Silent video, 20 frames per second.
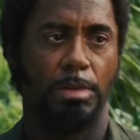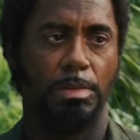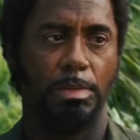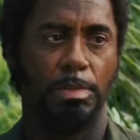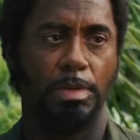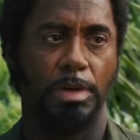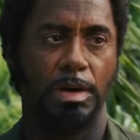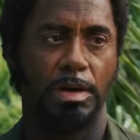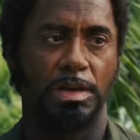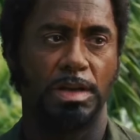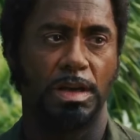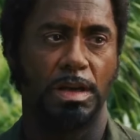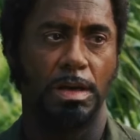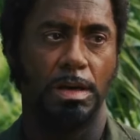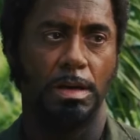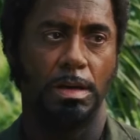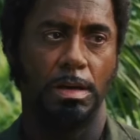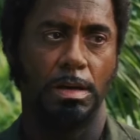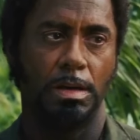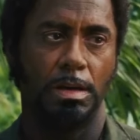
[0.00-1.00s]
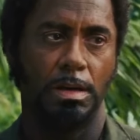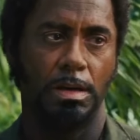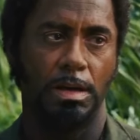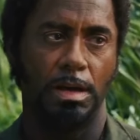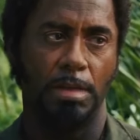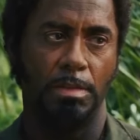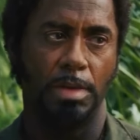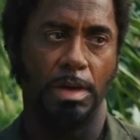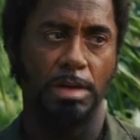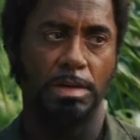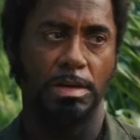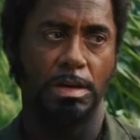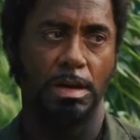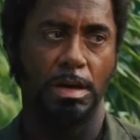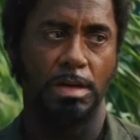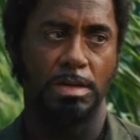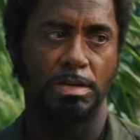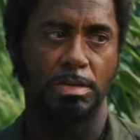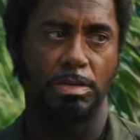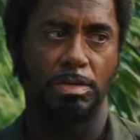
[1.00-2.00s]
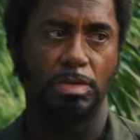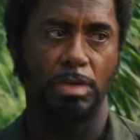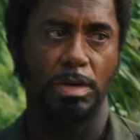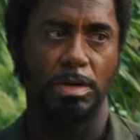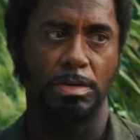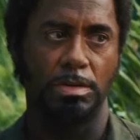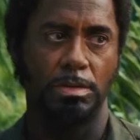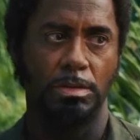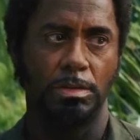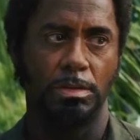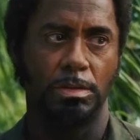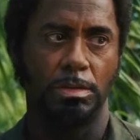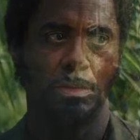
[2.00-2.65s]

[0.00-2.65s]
Pump Breaks, brakes, kid. That man's a national treasure.